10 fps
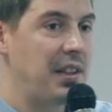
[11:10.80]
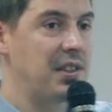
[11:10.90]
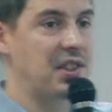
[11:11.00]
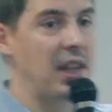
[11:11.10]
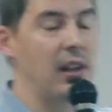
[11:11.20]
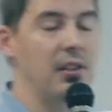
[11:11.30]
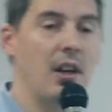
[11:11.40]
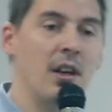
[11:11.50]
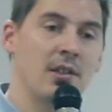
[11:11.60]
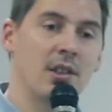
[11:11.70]

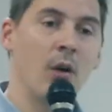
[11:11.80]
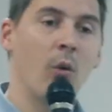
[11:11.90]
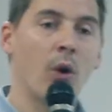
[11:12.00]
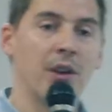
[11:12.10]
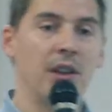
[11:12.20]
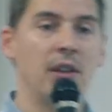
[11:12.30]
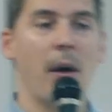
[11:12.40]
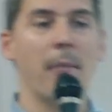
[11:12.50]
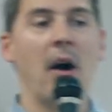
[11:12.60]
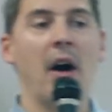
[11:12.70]
CELT is
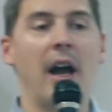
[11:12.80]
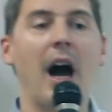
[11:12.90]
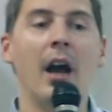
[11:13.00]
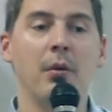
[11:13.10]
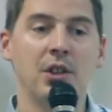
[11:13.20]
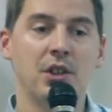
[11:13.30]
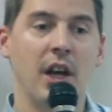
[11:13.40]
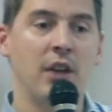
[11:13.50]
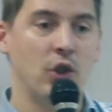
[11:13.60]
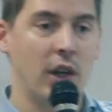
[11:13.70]
awarded by
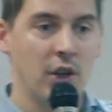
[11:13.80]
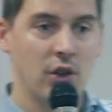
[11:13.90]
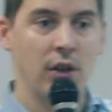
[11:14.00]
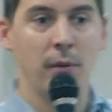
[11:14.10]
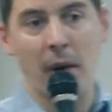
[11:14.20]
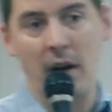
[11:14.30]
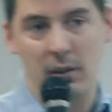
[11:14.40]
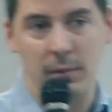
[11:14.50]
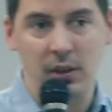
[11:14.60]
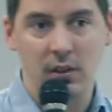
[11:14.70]
Irish Education
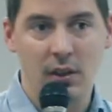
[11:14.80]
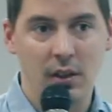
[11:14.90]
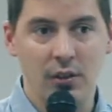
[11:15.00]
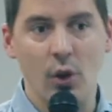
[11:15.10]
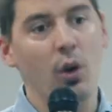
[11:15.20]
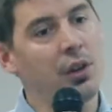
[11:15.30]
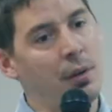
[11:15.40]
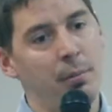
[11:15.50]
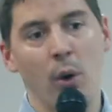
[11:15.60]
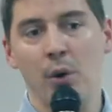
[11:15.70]
Department. So
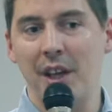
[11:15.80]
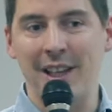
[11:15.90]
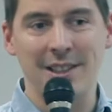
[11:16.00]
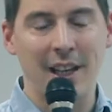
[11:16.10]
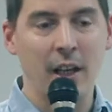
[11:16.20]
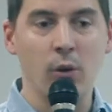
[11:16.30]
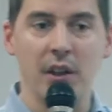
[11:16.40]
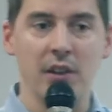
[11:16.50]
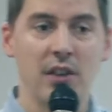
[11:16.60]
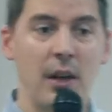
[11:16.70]
they're both
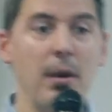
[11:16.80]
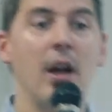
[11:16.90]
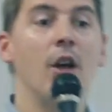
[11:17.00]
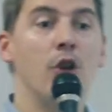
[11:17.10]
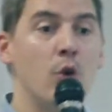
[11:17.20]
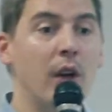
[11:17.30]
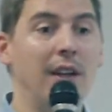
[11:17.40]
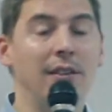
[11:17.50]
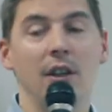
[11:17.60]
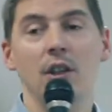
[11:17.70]
equally the same. You
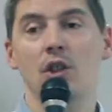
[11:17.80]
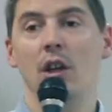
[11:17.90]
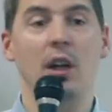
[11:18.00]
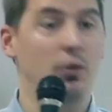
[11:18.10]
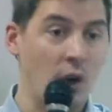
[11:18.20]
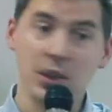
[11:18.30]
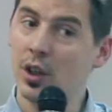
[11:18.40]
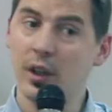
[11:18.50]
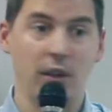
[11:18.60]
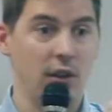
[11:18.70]
can teach in Russia,
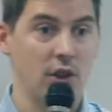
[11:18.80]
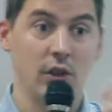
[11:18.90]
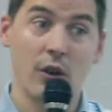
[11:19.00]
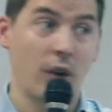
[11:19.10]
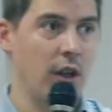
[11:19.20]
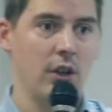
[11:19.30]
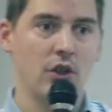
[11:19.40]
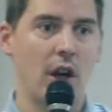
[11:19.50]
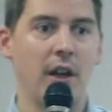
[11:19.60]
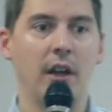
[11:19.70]
you can teach in Turkey, in
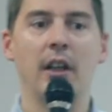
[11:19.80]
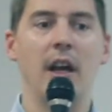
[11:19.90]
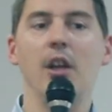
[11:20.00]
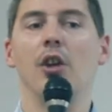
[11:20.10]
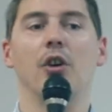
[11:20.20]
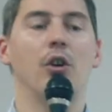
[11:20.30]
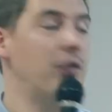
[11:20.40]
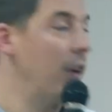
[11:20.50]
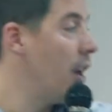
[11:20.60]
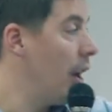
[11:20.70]
China, in any other
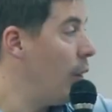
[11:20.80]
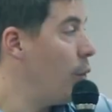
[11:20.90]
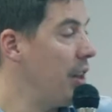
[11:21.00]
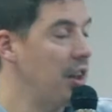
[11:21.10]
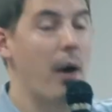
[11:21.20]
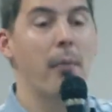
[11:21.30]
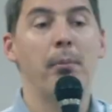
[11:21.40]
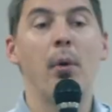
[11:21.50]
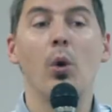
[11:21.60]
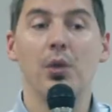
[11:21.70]
country with
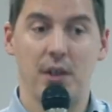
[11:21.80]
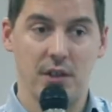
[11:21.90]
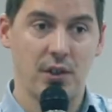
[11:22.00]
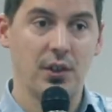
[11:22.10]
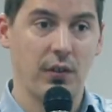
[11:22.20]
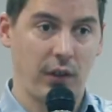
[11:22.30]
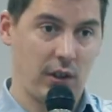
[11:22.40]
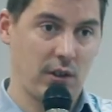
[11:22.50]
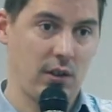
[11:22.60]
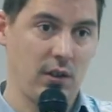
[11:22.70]
both
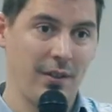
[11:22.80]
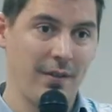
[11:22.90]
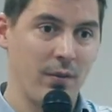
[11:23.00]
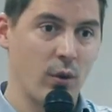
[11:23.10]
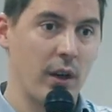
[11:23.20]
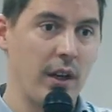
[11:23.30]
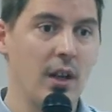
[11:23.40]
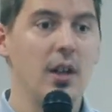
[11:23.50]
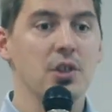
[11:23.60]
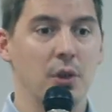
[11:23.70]
certificates. Right?
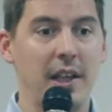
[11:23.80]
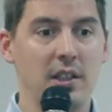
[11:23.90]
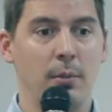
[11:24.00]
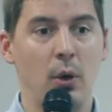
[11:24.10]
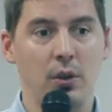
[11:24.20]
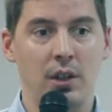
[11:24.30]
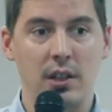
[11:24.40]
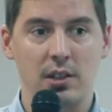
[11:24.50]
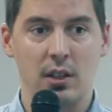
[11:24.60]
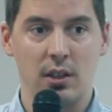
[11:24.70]
So that's
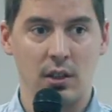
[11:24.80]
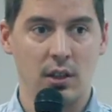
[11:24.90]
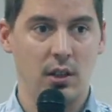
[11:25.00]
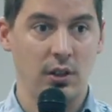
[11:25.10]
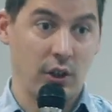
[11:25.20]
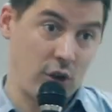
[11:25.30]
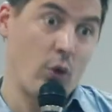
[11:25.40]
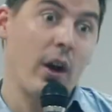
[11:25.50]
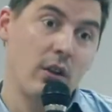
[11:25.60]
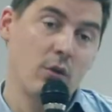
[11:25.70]
the
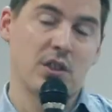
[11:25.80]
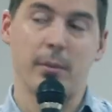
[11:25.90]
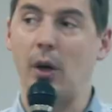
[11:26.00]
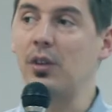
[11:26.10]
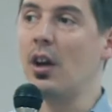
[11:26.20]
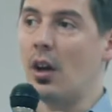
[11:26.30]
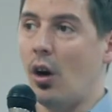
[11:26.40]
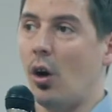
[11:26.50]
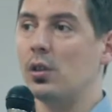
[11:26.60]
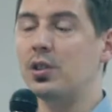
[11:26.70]
great news about.
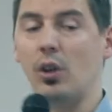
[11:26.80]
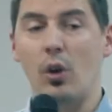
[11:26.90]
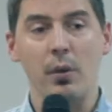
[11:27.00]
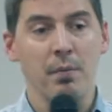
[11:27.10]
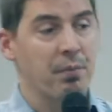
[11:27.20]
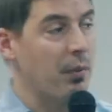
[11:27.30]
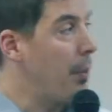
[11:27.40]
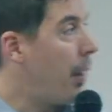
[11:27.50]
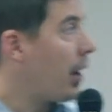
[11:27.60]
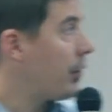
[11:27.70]
Also,
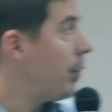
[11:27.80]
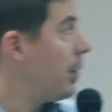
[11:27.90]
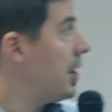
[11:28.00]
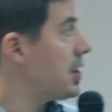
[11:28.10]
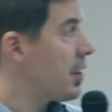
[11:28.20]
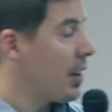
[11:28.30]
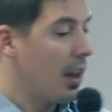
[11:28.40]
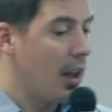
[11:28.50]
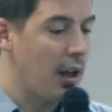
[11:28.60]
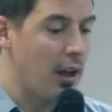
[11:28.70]
apart from this,
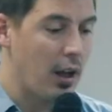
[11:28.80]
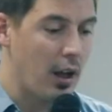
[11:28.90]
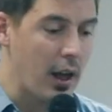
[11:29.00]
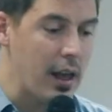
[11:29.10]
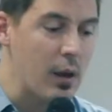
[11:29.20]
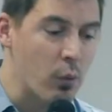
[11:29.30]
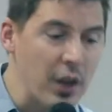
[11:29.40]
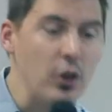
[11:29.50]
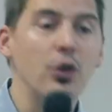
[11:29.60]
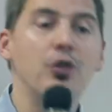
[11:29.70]

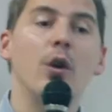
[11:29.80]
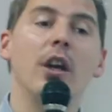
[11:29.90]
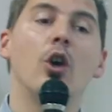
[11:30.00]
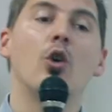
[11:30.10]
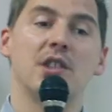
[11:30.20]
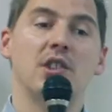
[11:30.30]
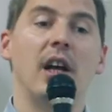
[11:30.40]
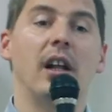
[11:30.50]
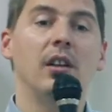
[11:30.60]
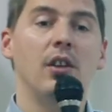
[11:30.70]
when you're doing your
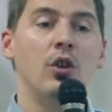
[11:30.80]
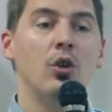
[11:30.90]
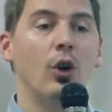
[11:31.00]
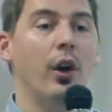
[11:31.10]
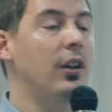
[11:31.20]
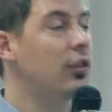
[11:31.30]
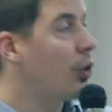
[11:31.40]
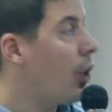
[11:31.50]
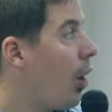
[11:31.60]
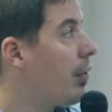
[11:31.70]
CELT, you're going to
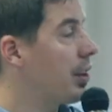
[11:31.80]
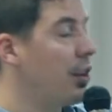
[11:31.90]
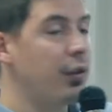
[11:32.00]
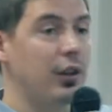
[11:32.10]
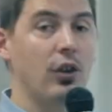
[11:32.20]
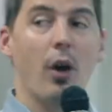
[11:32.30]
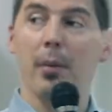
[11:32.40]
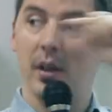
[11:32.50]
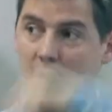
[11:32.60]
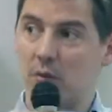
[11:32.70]
cover different
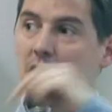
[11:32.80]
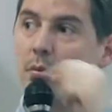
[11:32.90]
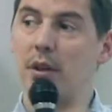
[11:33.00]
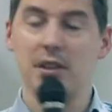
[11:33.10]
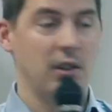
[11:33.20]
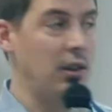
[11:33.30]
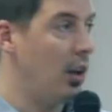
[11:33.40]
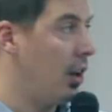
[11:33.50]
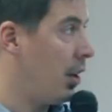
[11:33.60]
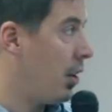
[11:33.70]
topics. So just press
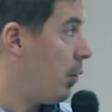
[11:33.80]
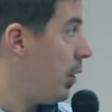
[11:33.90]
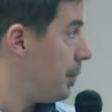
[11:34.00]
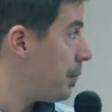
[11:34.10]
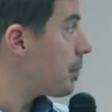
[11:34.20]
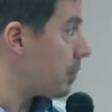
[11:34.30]
another one.